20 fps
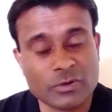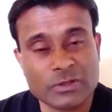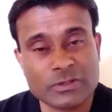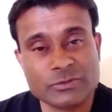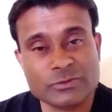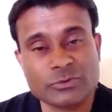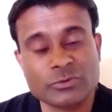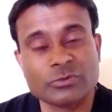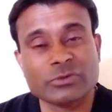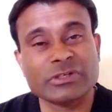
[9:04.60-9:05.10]

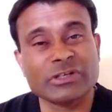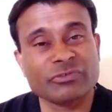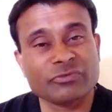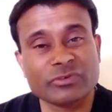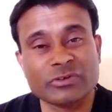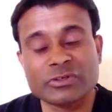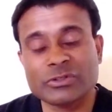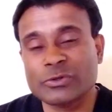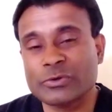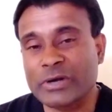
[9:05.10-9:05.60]
also,
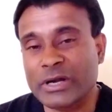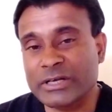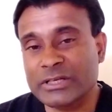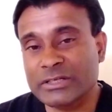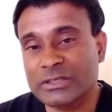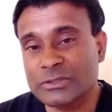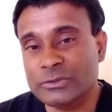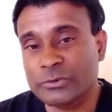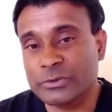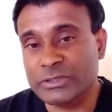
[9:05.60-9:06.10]
different
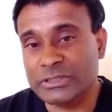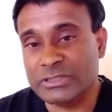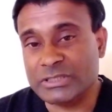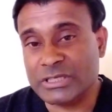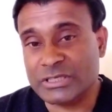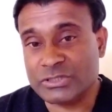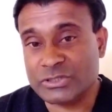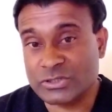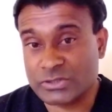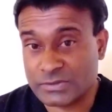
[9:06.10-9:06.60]
theoretical
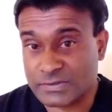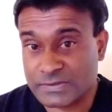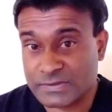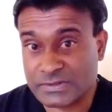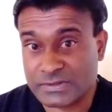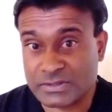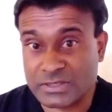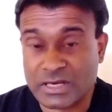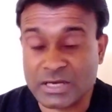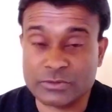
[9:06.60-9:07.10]

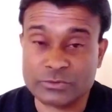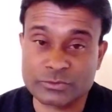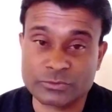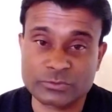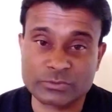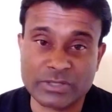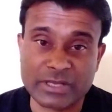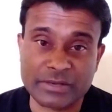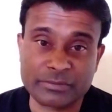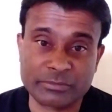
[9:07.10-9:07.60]
orientations and how
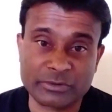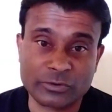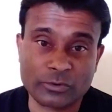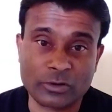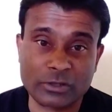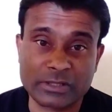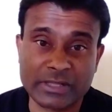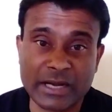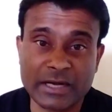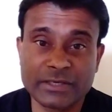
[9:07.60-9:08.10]
do them and
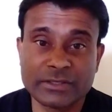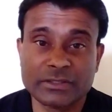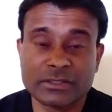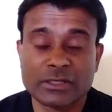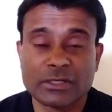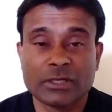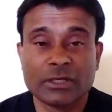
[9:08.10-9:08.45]
all that.